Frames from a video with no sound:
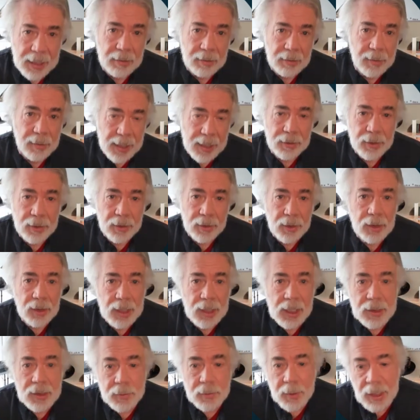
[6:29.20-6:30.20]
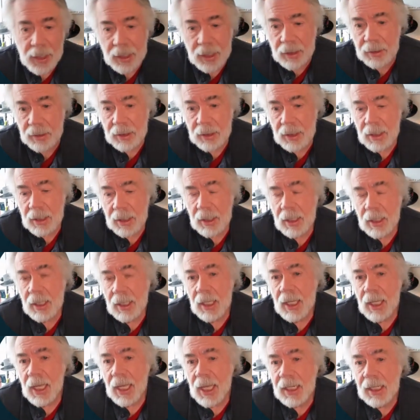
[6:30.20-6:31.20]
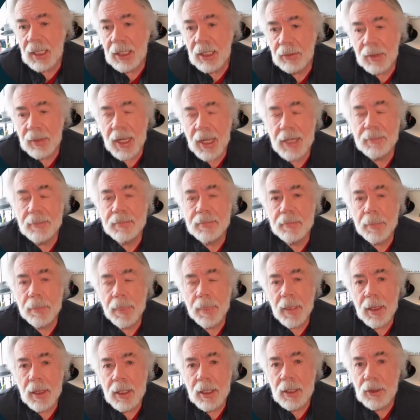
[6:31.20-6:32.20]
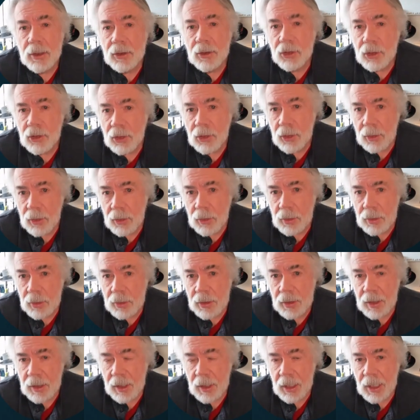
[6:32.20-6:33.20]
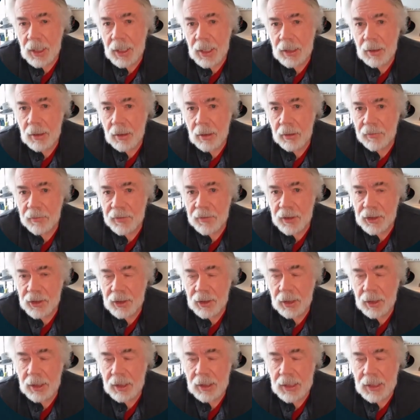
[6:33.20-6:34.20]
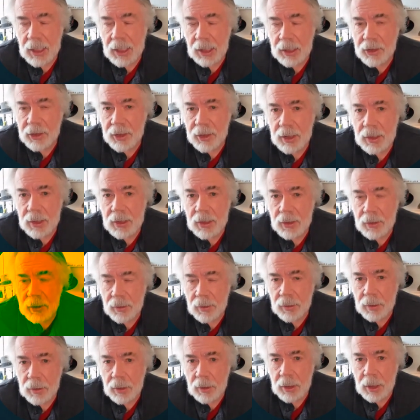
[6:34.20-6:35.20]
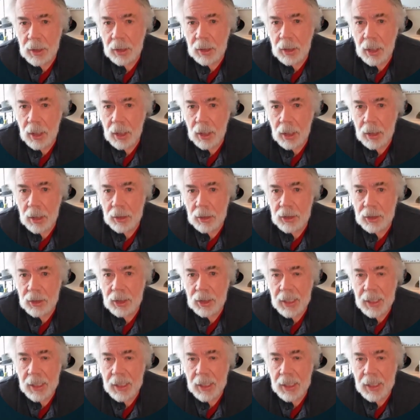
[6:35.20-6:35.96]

around early as well. At any rate, choose an artificial intelligence tool, a large